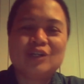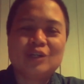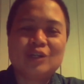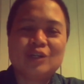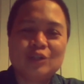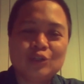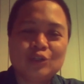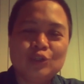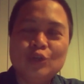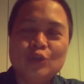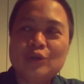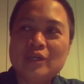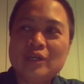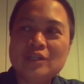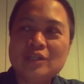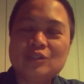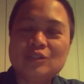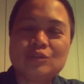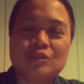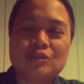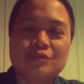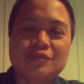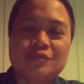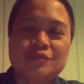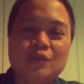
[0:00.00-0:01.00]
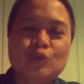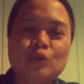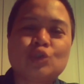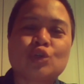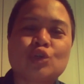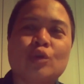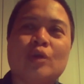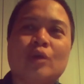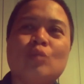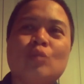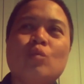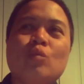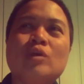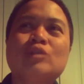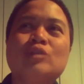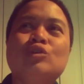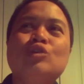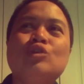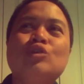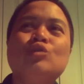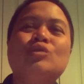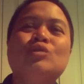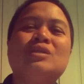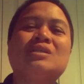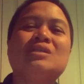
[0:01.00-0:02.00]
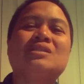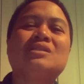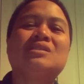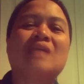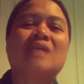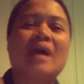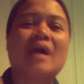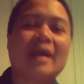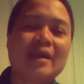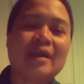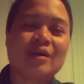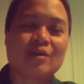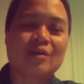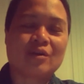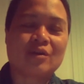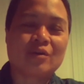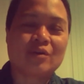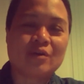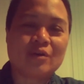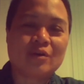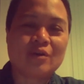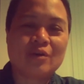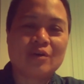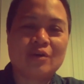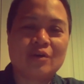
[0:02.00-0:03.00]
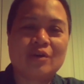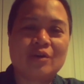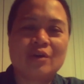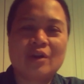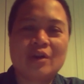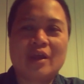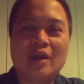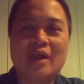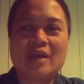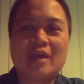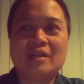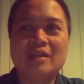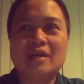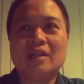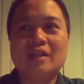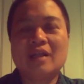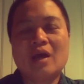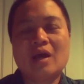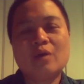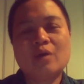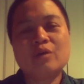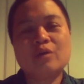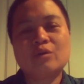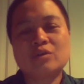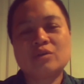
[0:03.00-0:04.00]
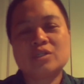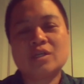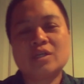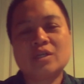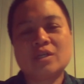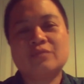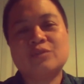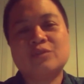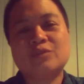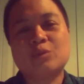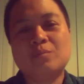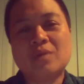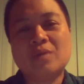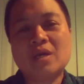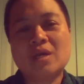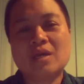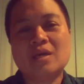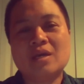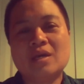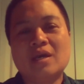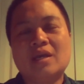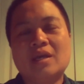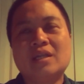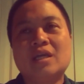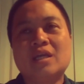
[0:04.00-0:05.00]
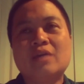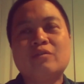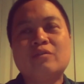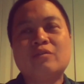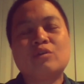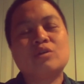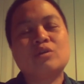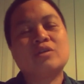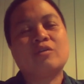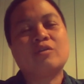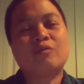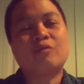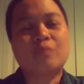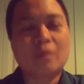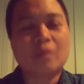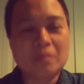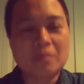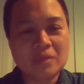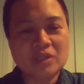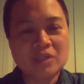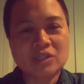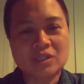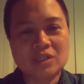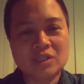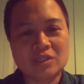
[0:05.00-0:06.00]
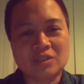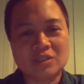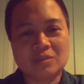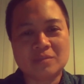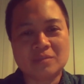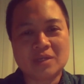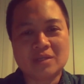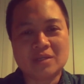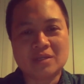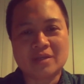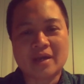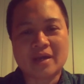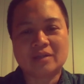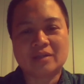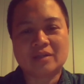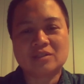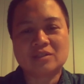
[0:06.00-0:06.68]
looking to the future and what do you desire and allow yourself to be and give yourself permission to be that.